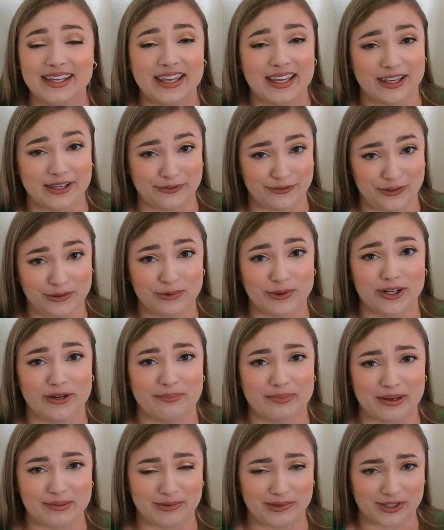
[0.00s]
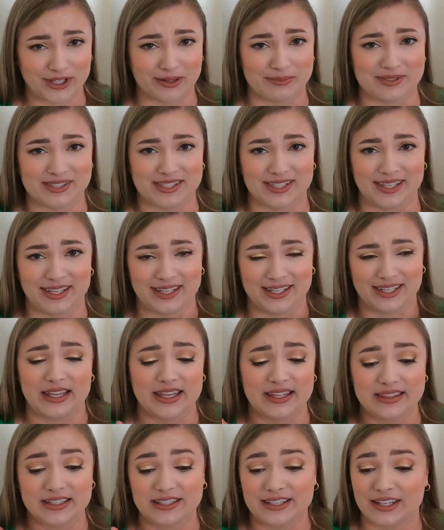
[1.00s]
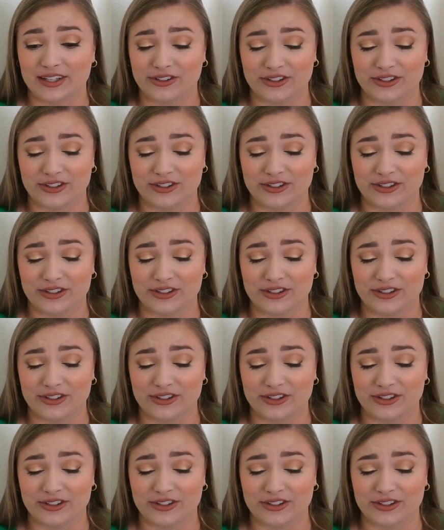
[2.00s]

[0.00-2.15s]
If you want a bubblegum scent, they hit the nail